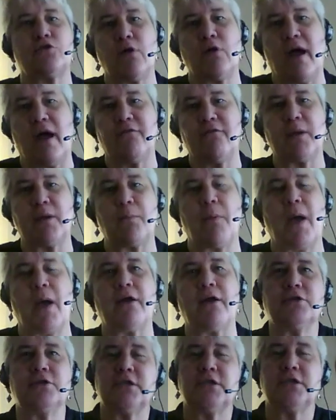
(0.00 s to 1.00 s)
traffic
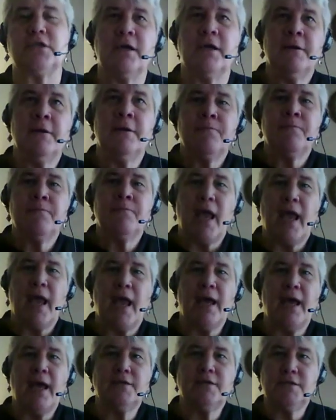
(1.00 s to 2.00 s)
patterns,
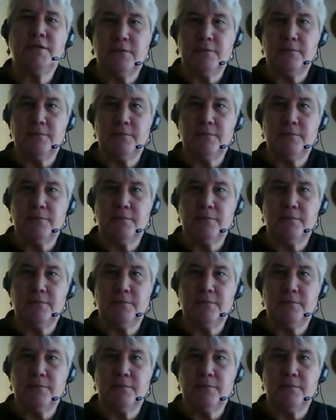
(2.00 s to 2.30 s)
and